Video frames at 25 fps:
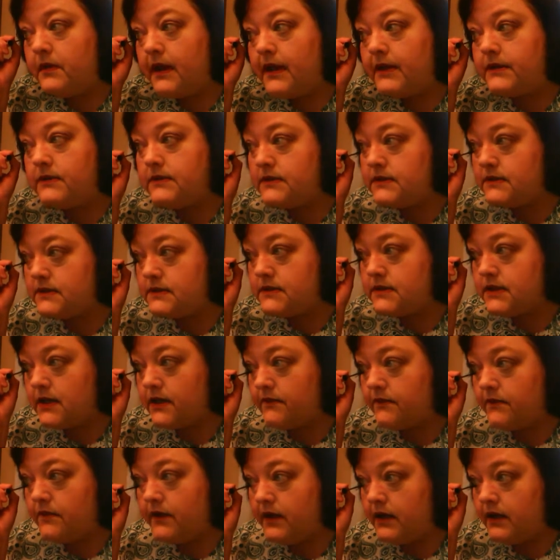Lash
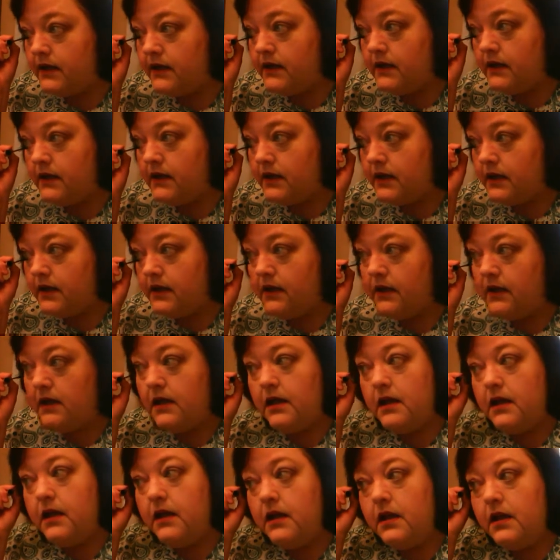Discovery.
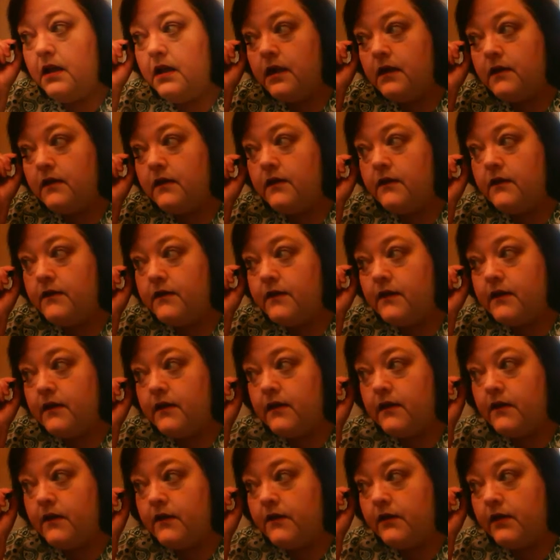So it's the
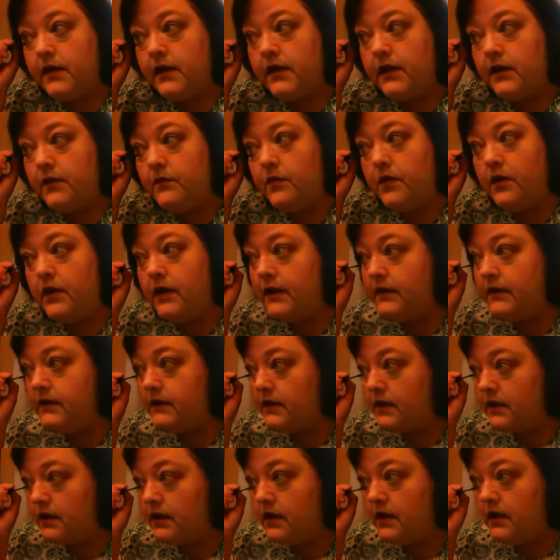little tiny
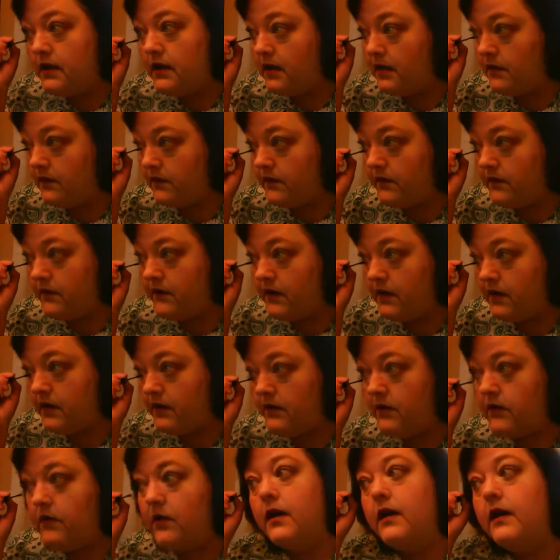wand, that
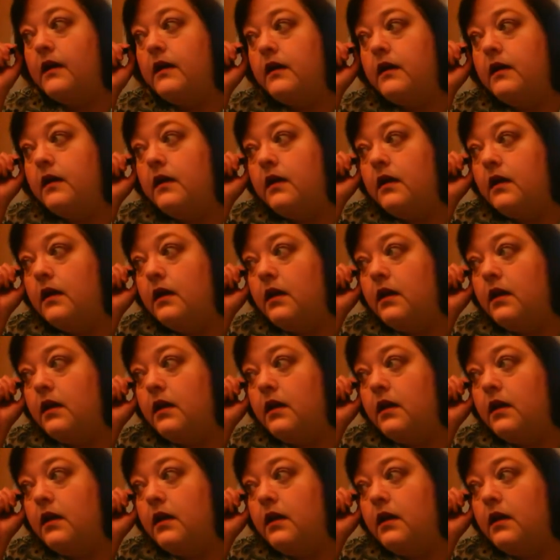under eye.